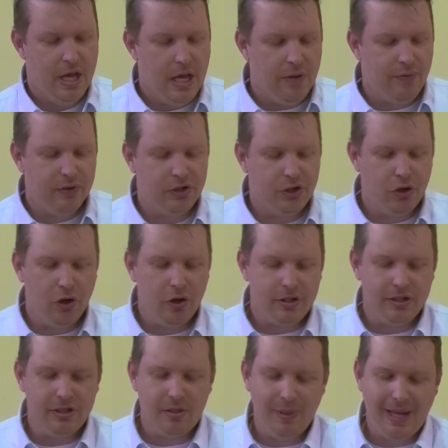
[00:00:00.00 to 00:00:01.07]
If a church
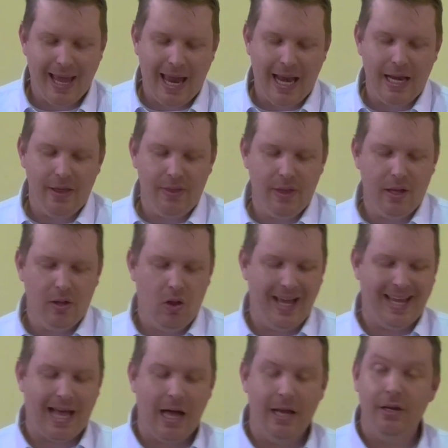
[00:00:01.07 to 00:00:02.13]
is to be anything
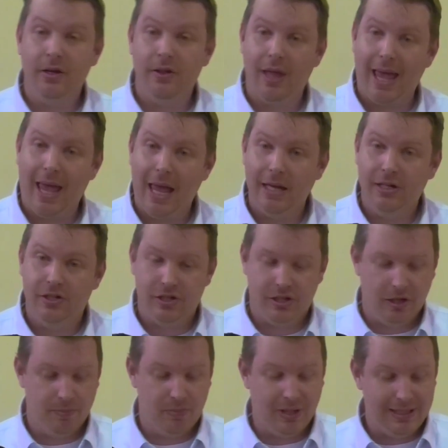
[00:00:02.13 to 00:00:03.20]
like under the
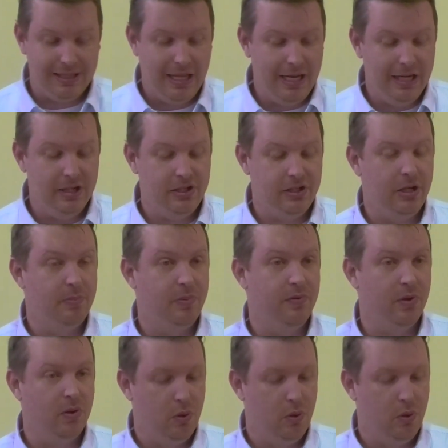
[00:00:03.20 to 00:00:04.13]
headship, the leadership of the